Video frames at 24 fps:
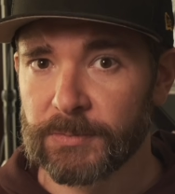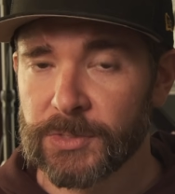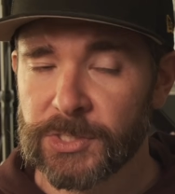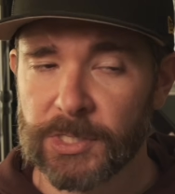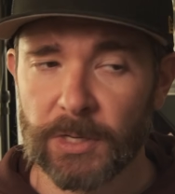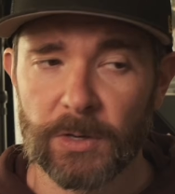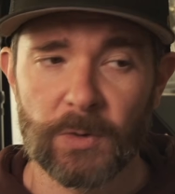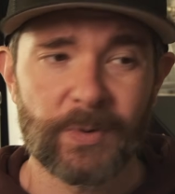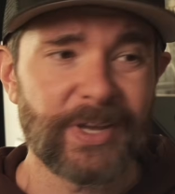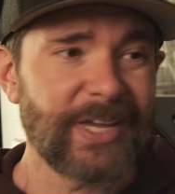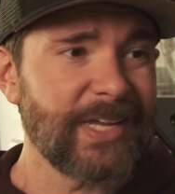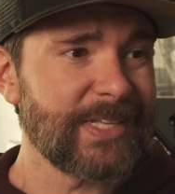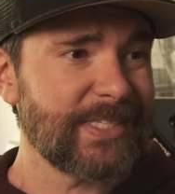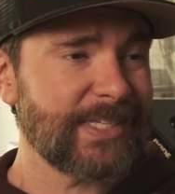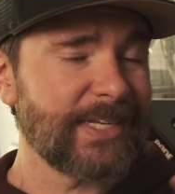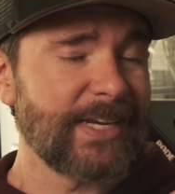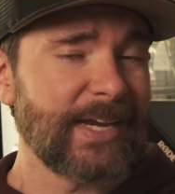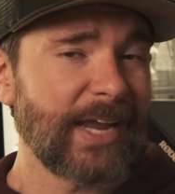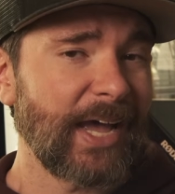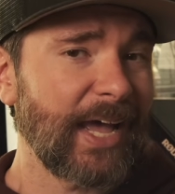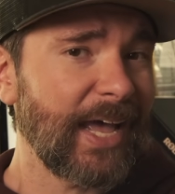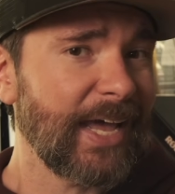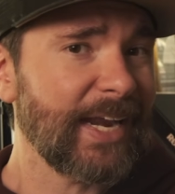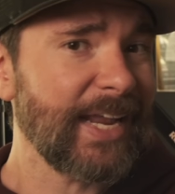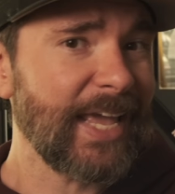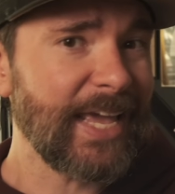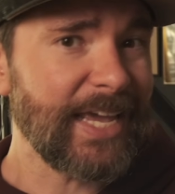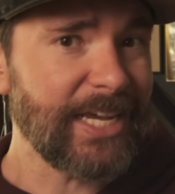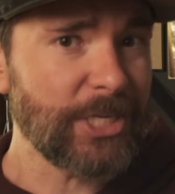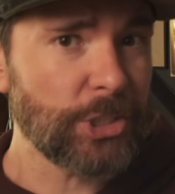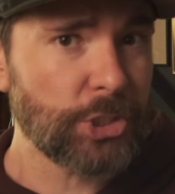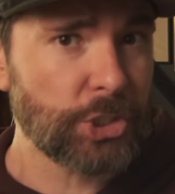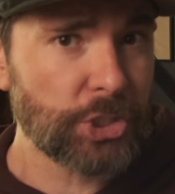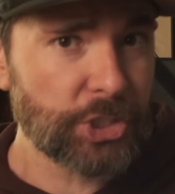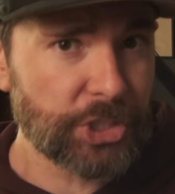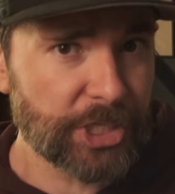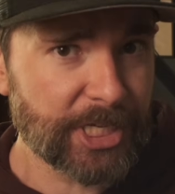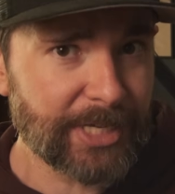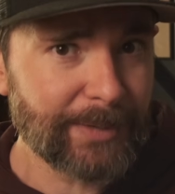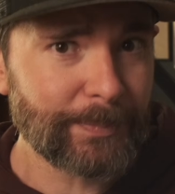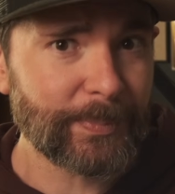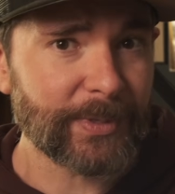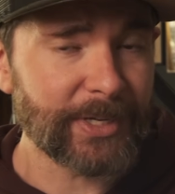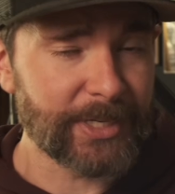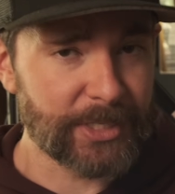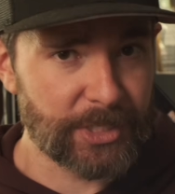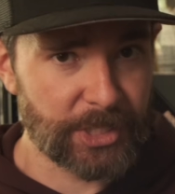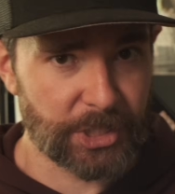So it's not a
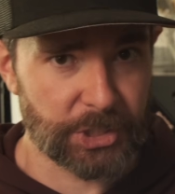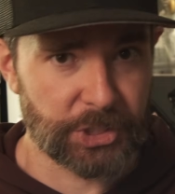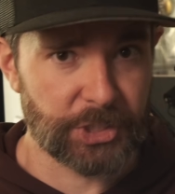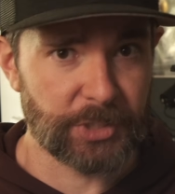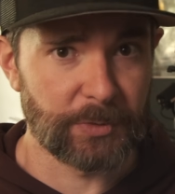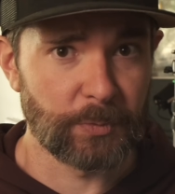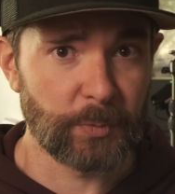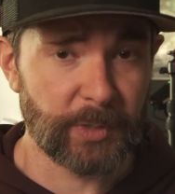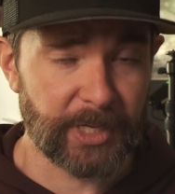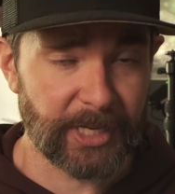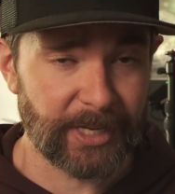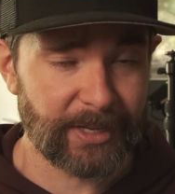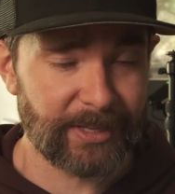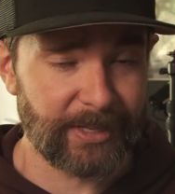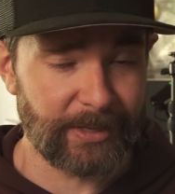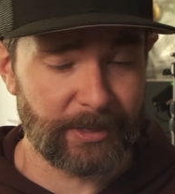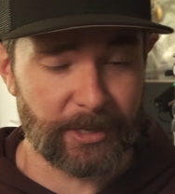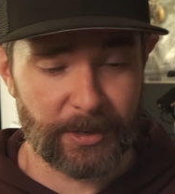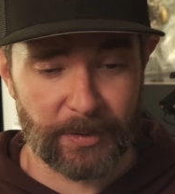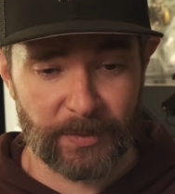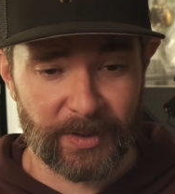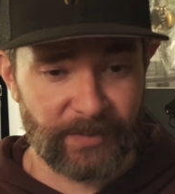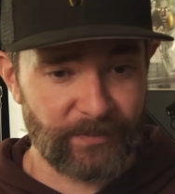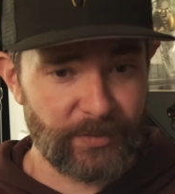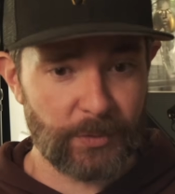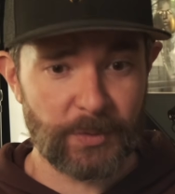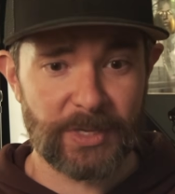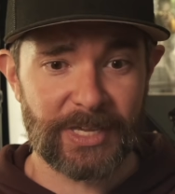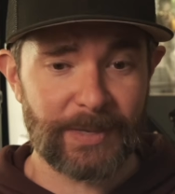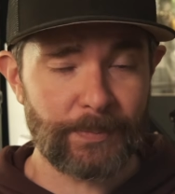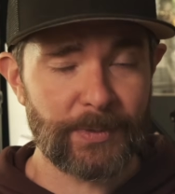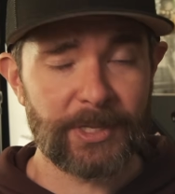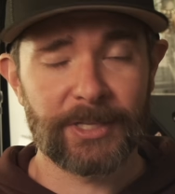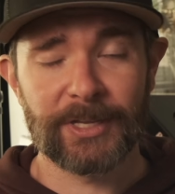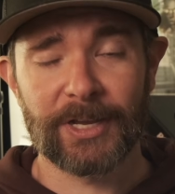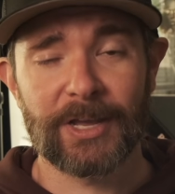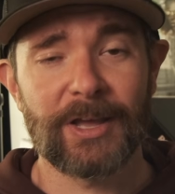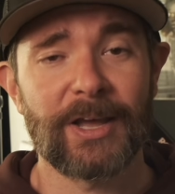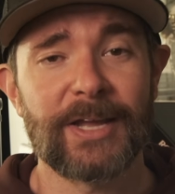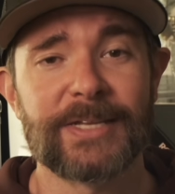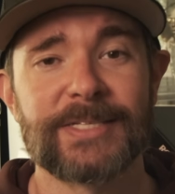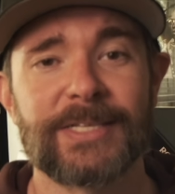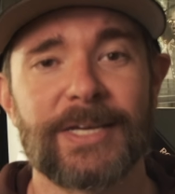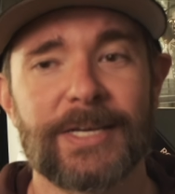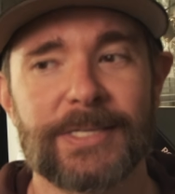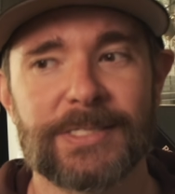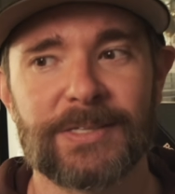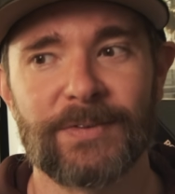cheap addition when it, if you keep it in the
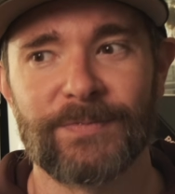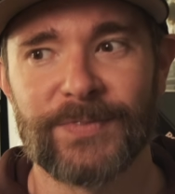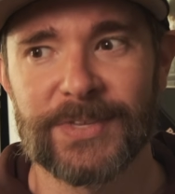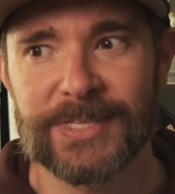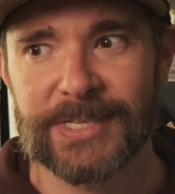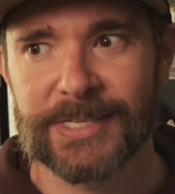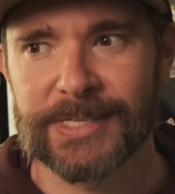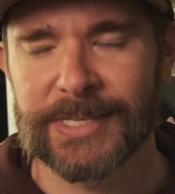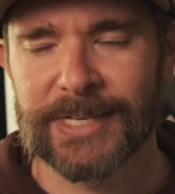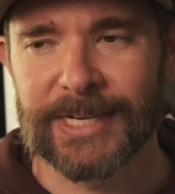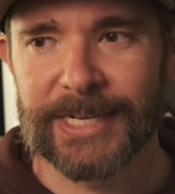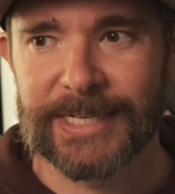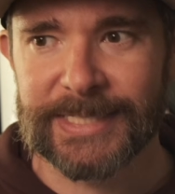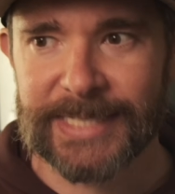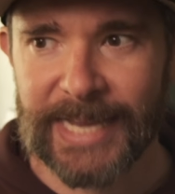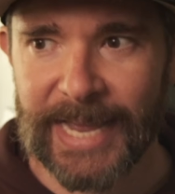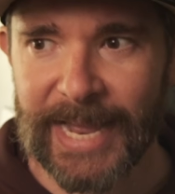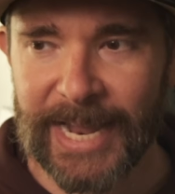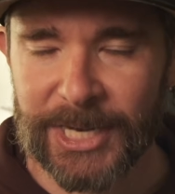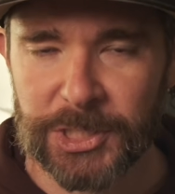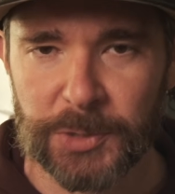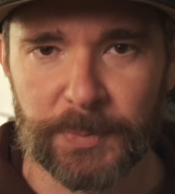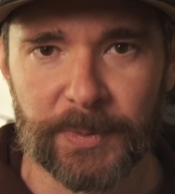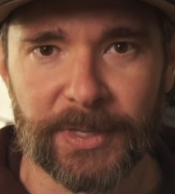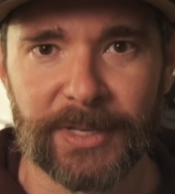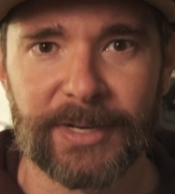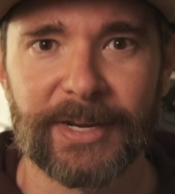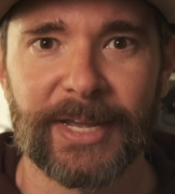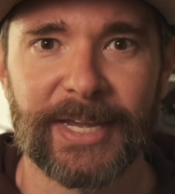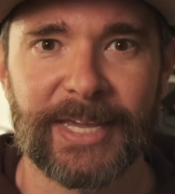context of this is an attachment.